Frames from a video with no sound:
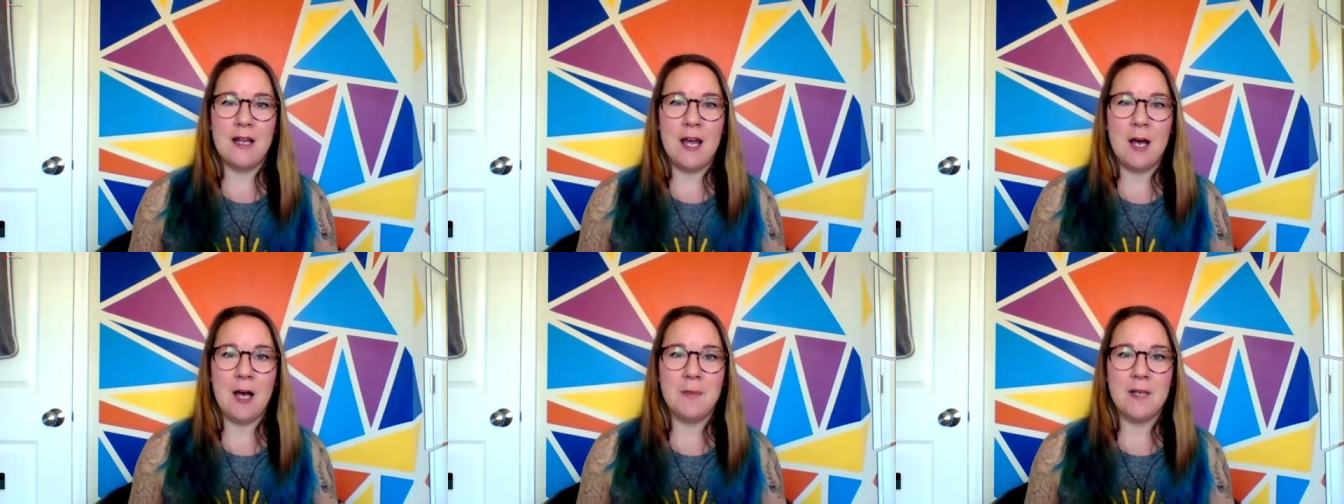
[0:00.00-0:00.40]

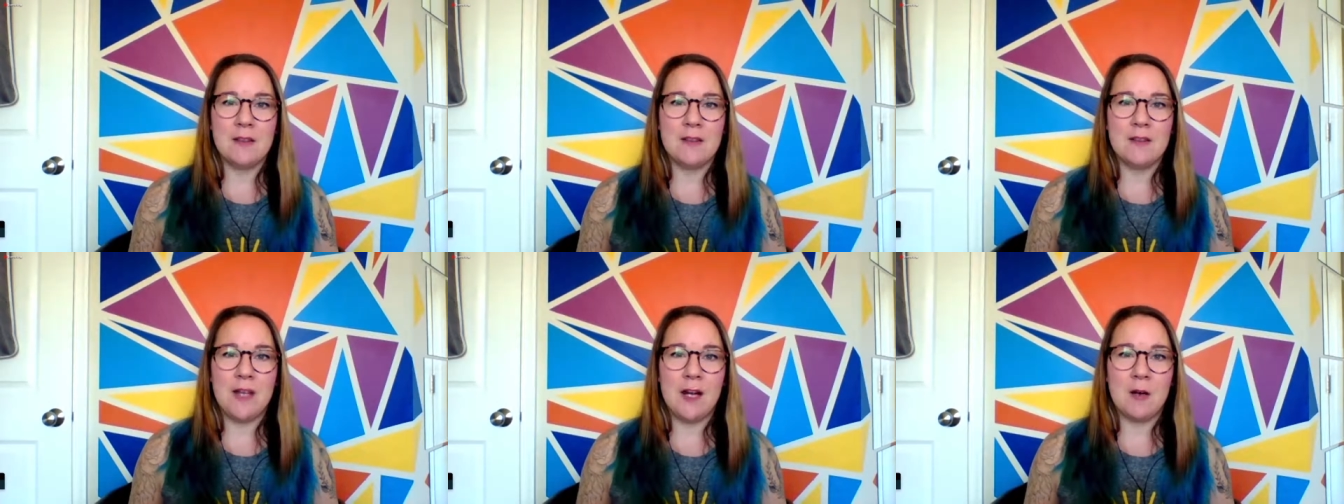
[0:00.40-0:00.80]

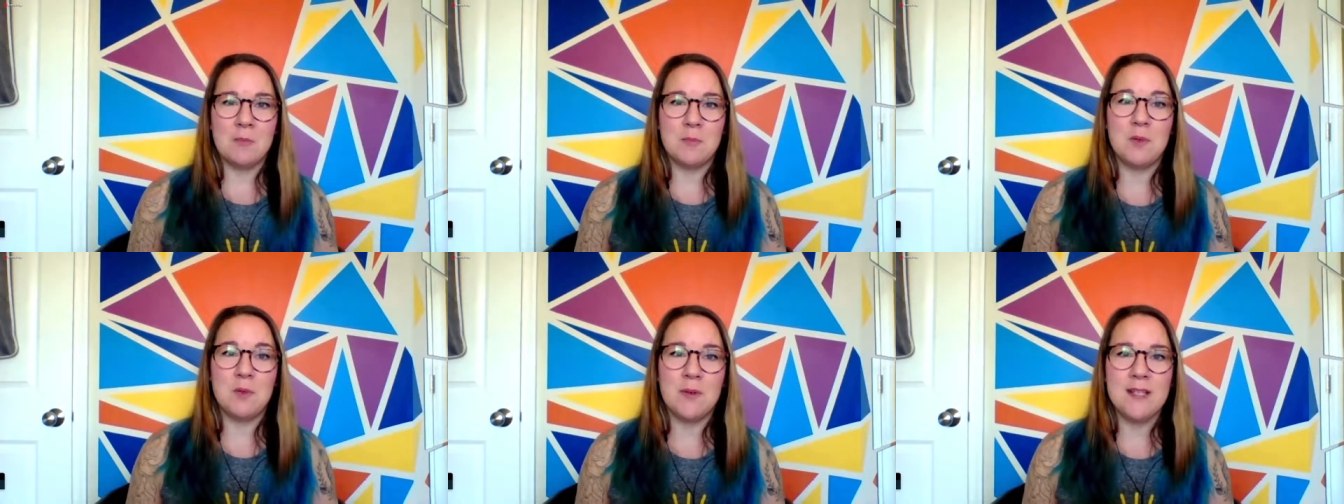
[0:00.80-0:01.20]
helping their
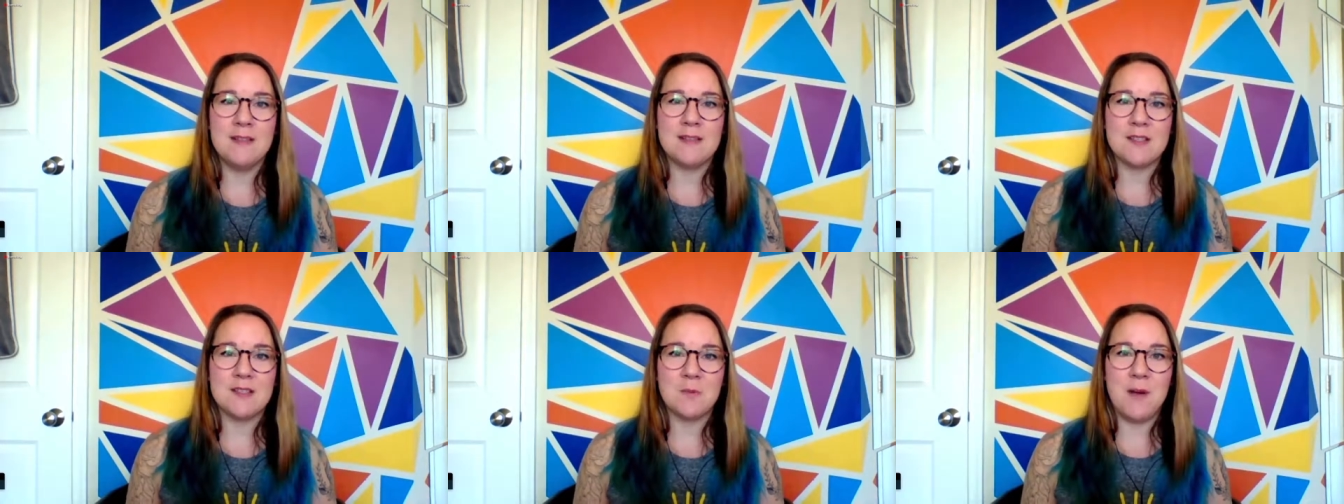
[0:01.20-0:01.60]

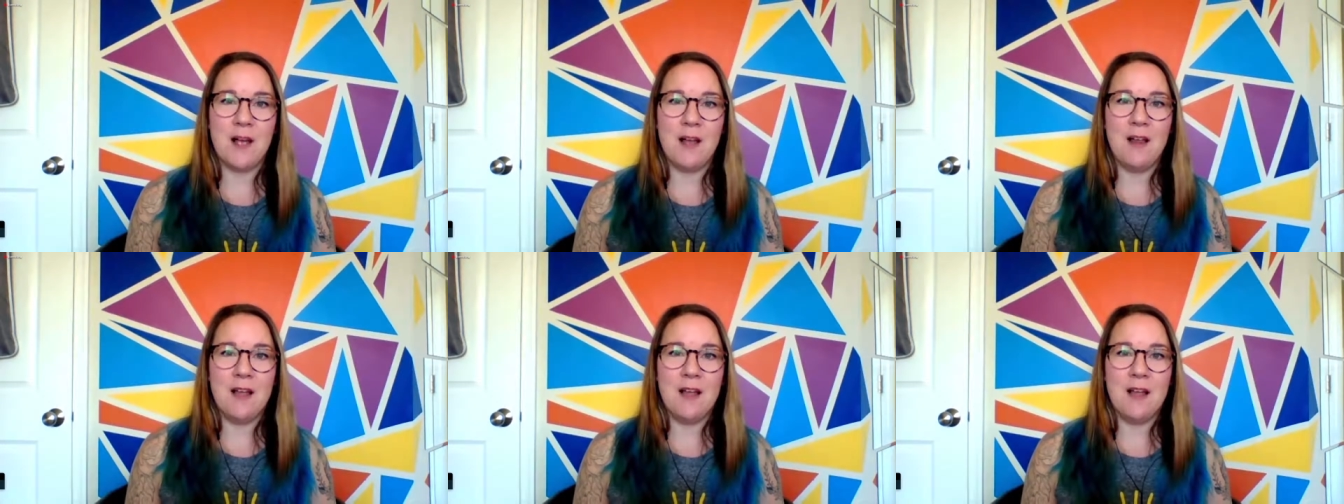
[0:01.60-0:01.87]
employees as well.